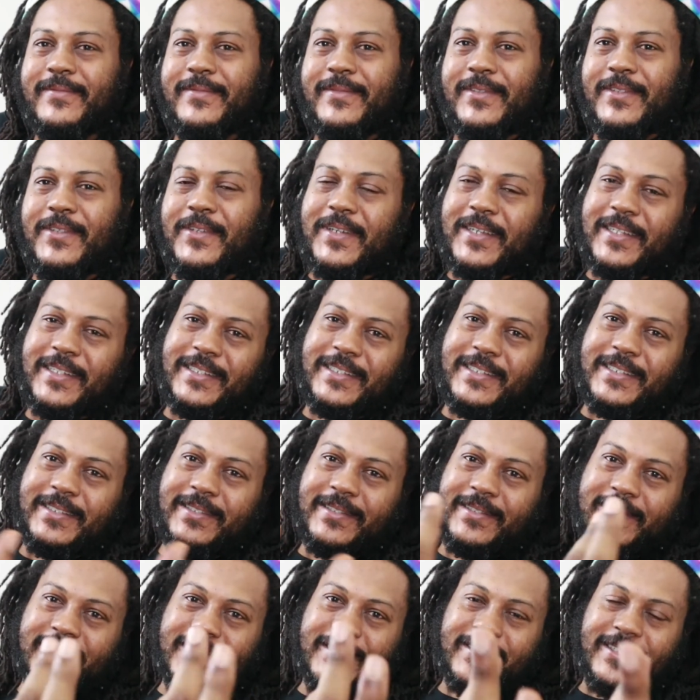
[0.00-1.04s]
you can
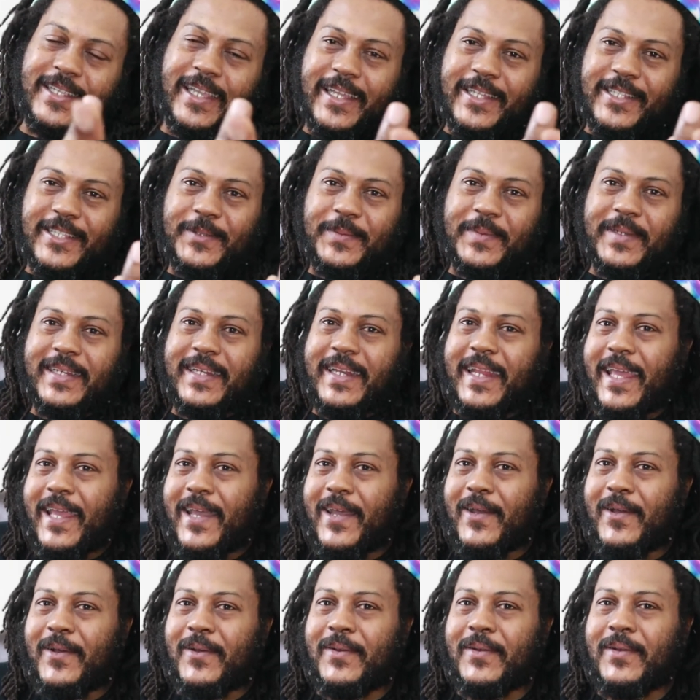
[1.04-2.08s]
say it to me
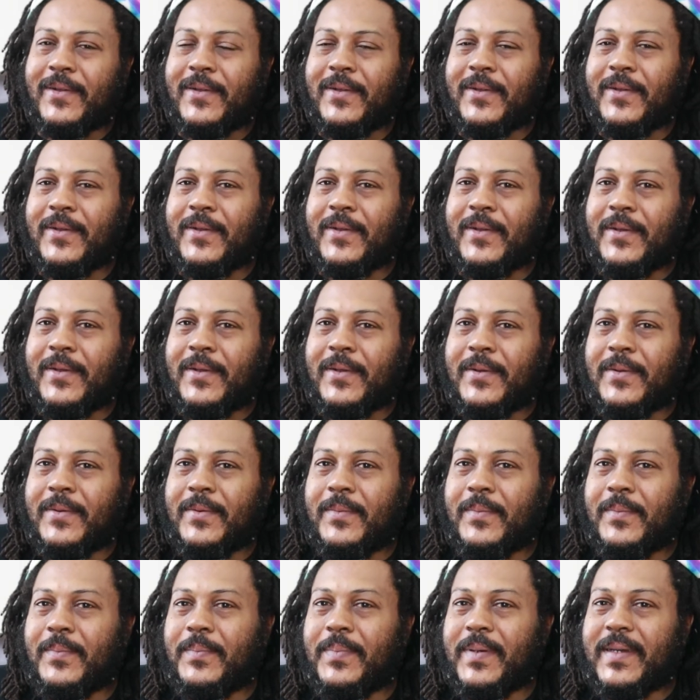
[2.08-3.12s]
now,
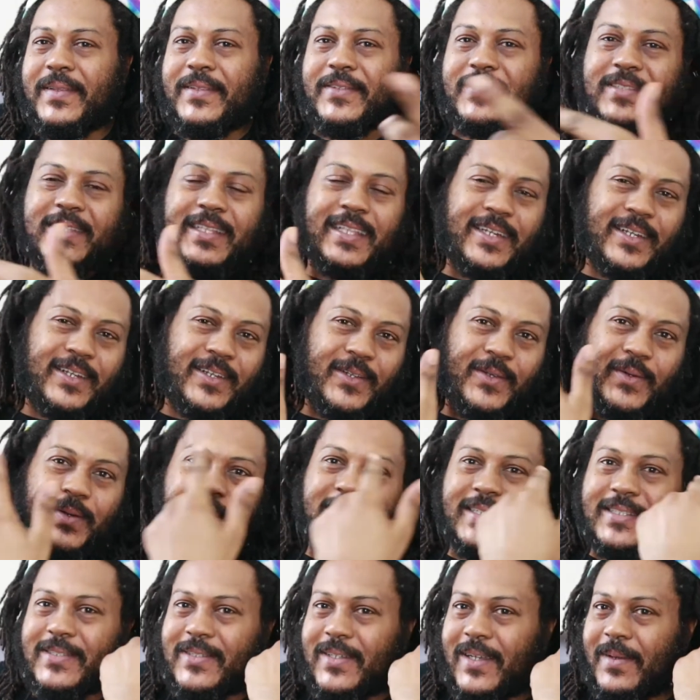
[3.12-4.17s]
but there's a lot of
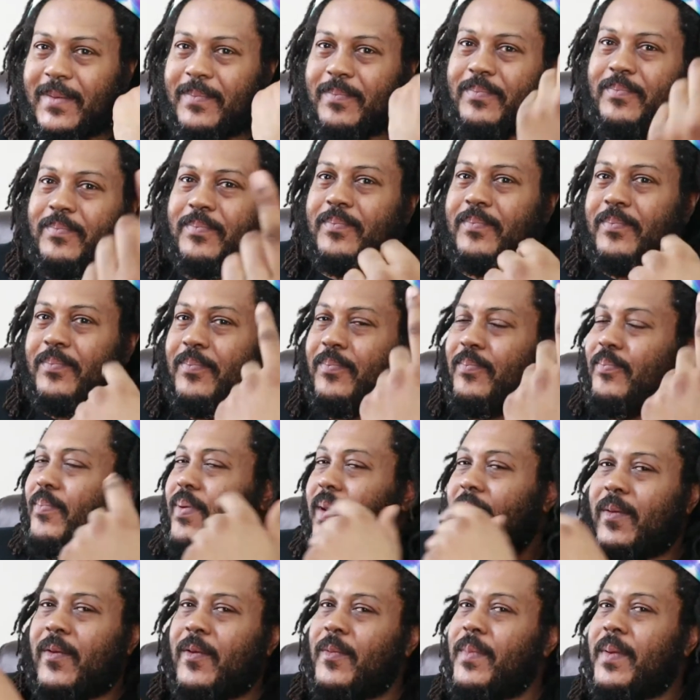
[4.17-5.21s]
noise, so I
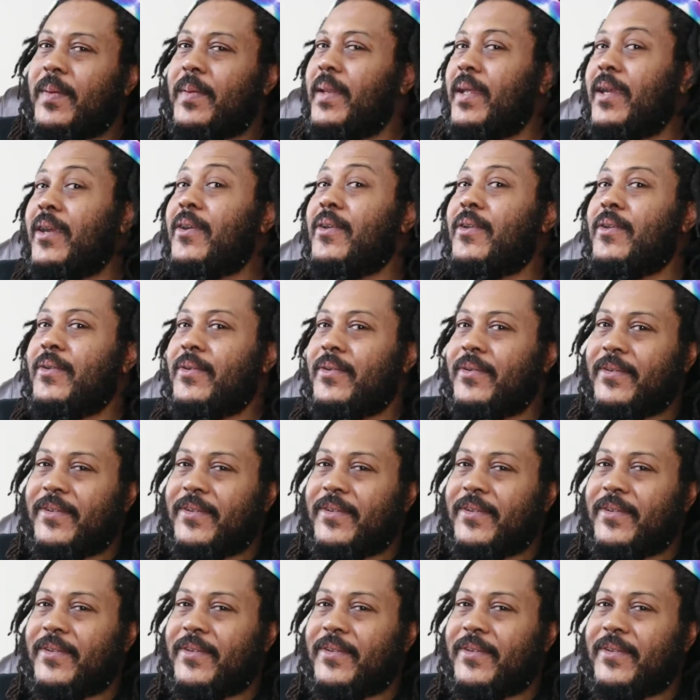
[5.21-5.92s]
probably won't be able to hear you.